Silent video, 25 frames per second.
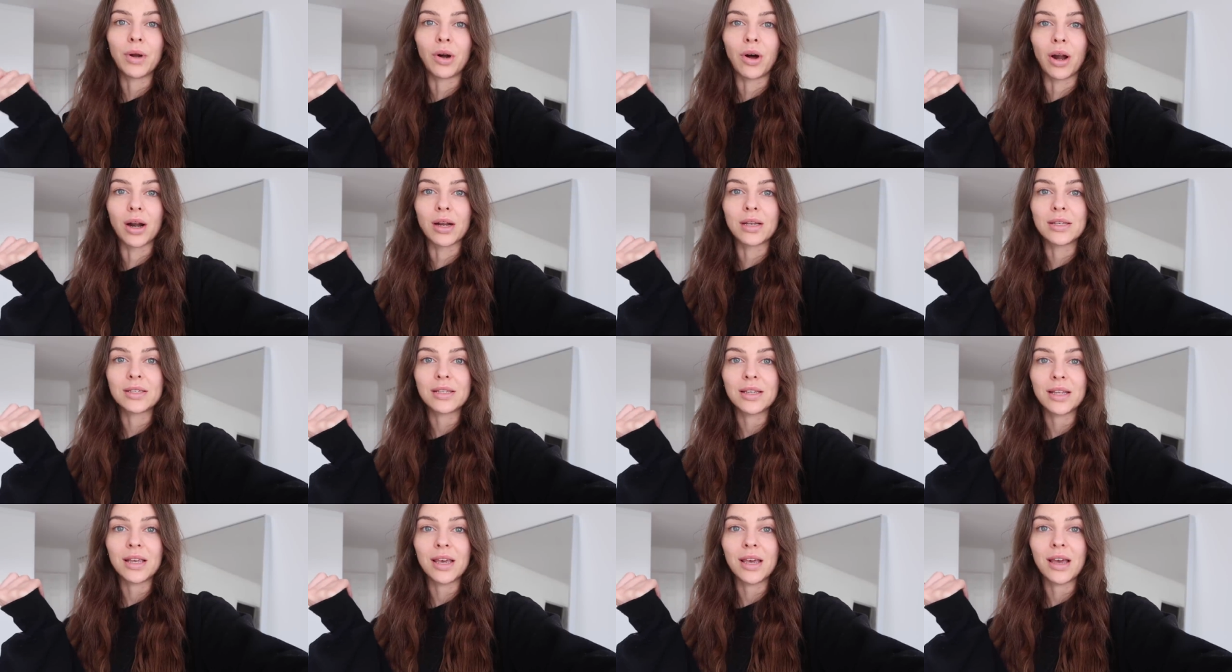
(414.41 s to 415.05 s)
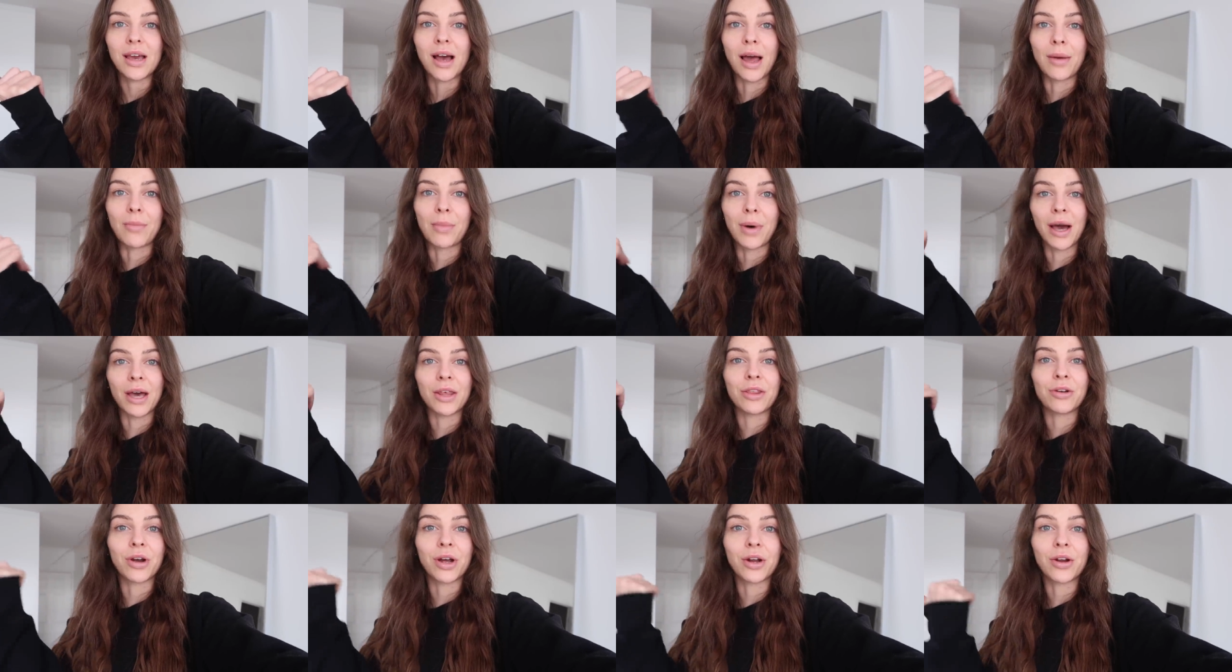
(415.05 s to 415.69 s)
honestly, I'm
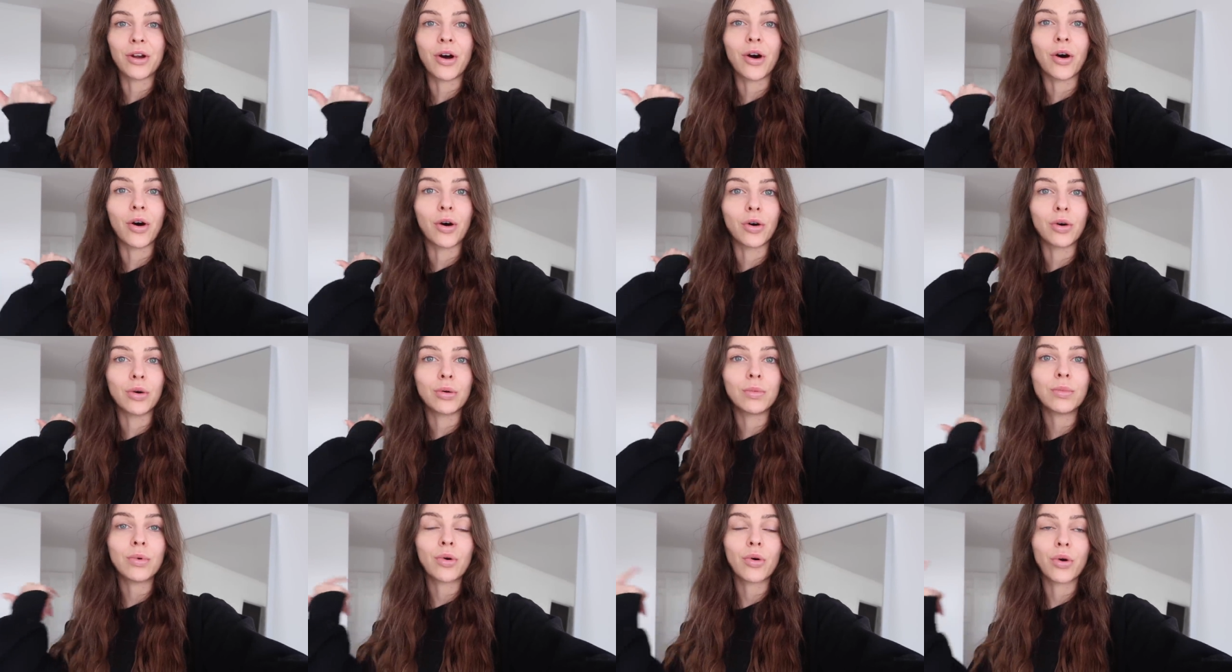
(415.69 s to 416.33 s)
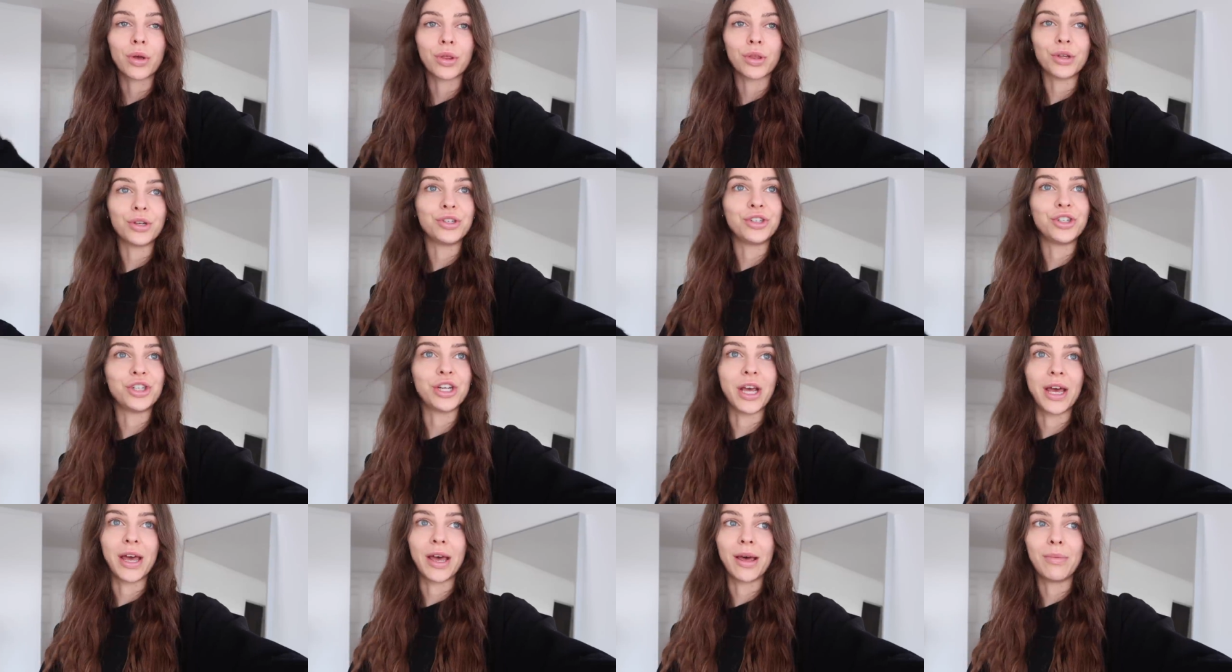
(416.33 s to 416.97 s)
either at home or the
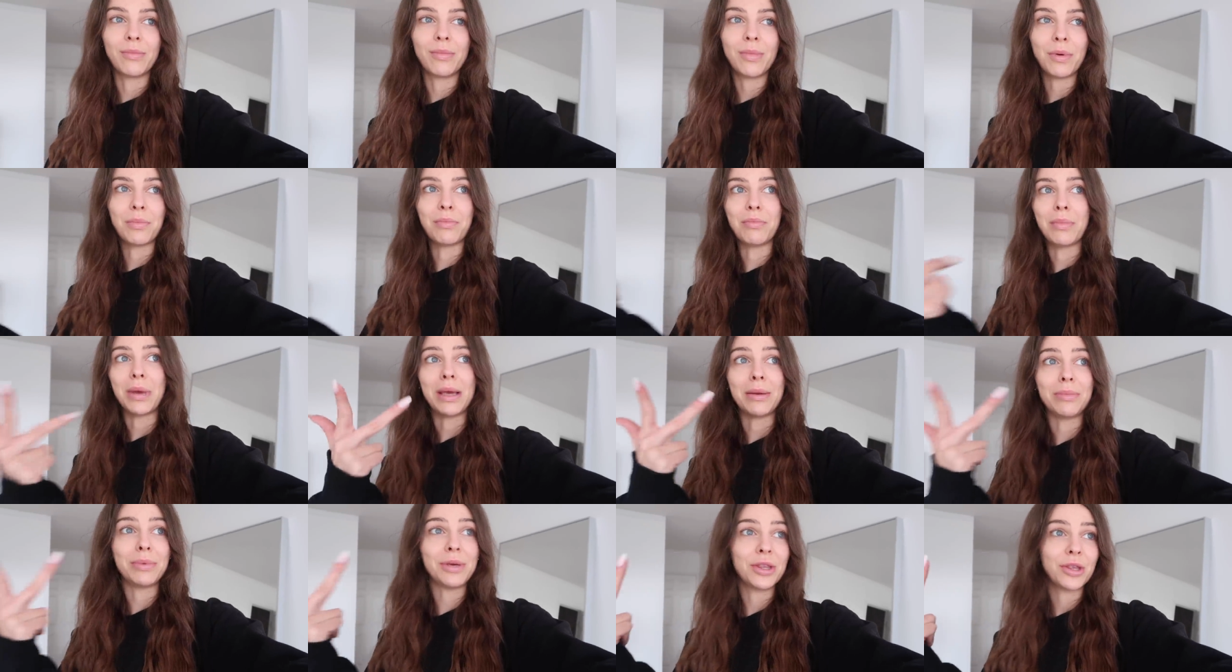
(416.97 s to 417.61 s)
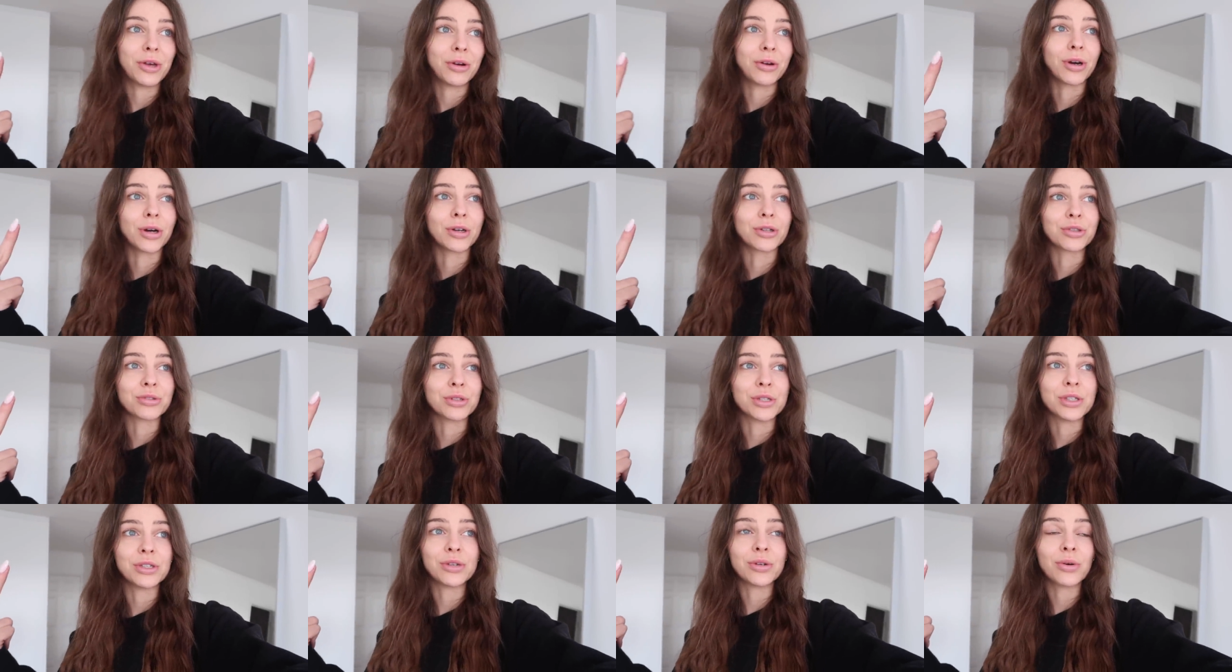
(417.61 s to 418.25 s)
gym, maybe the
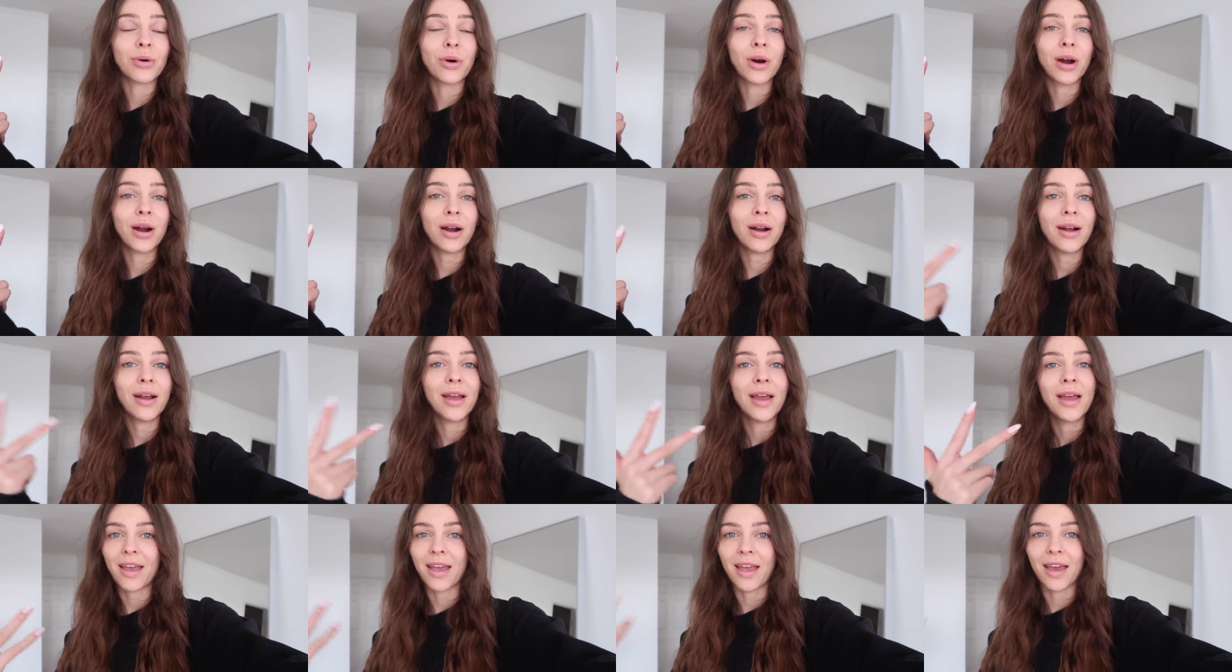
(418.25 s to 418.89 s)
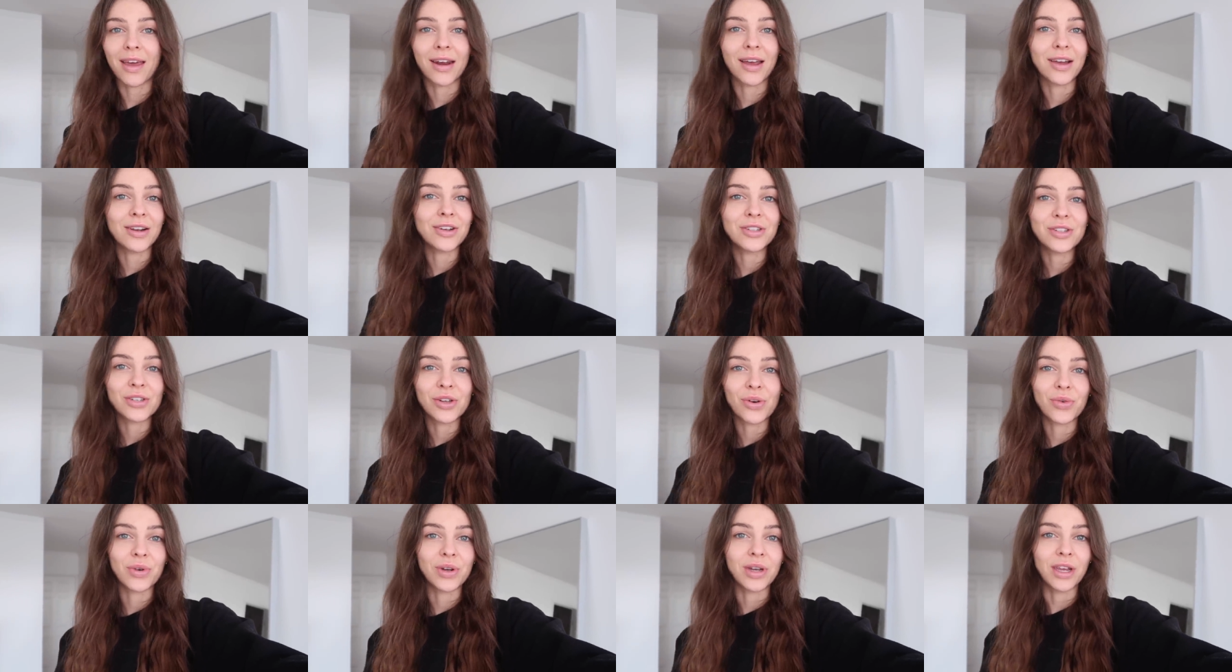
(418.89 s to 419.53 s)
grocery store, and I
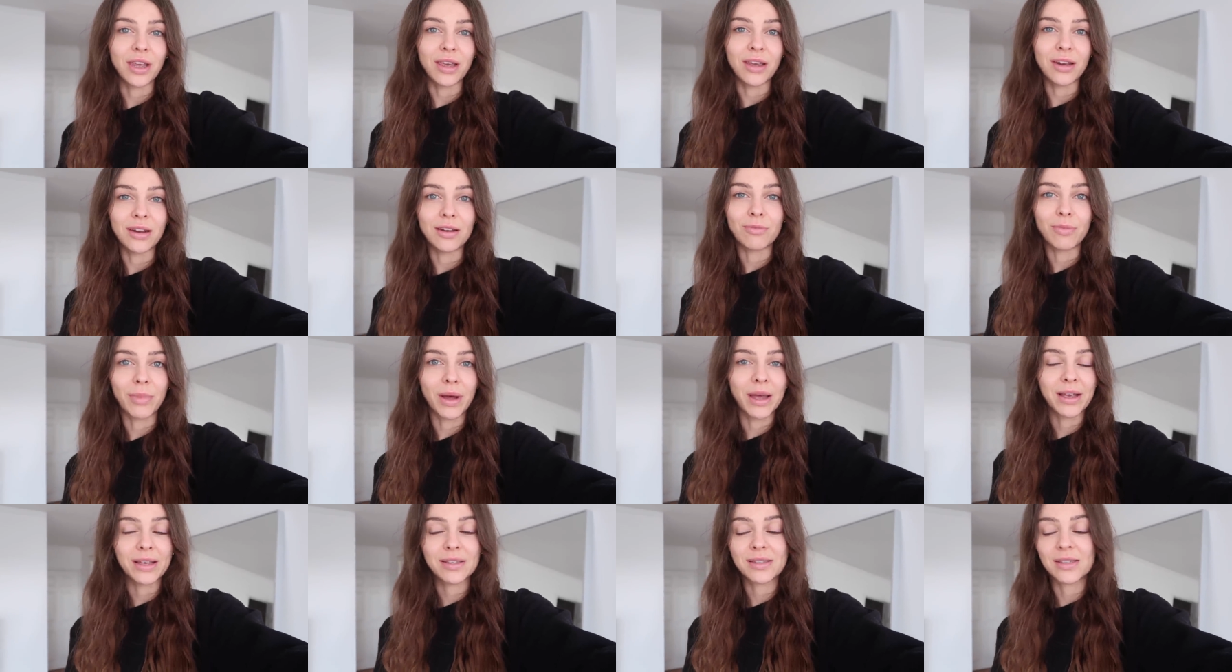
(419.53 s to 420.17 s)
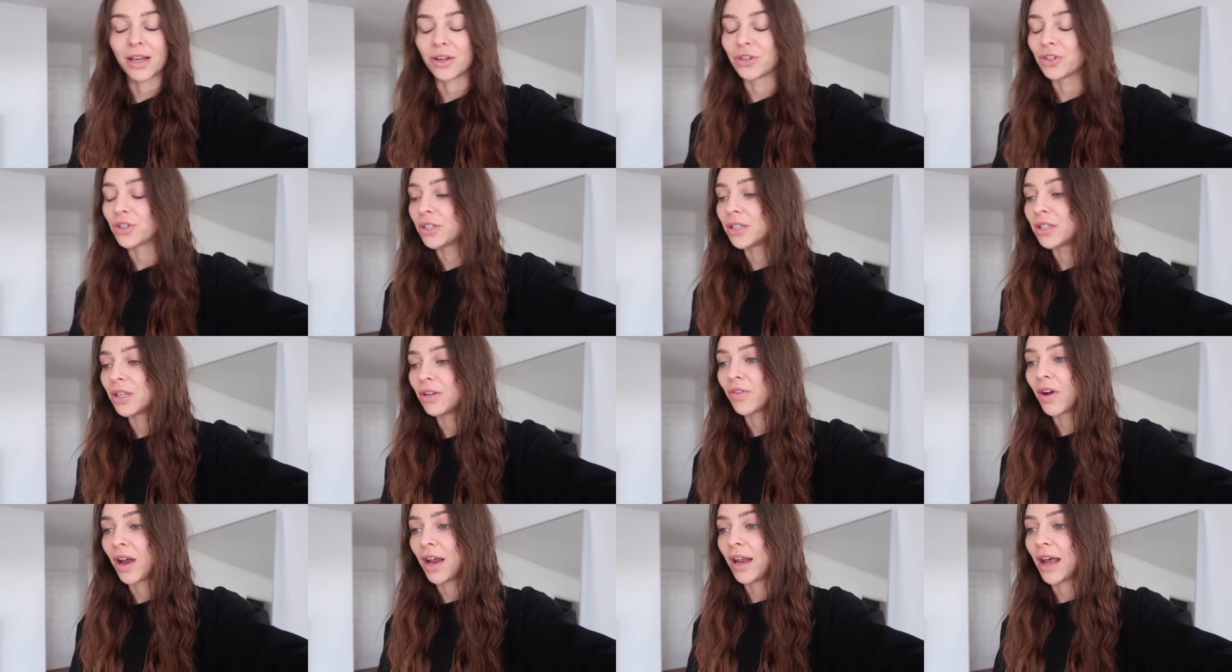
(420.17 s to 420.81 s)
just don't need my extensions
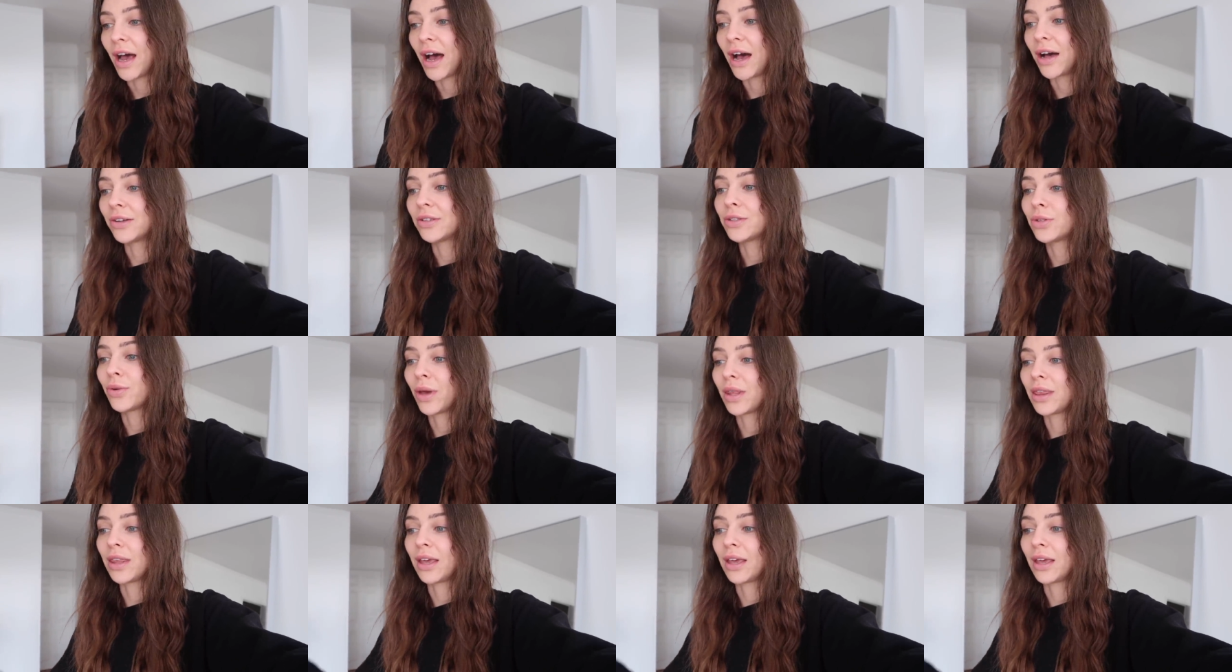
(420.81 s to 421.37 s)
in right now, so I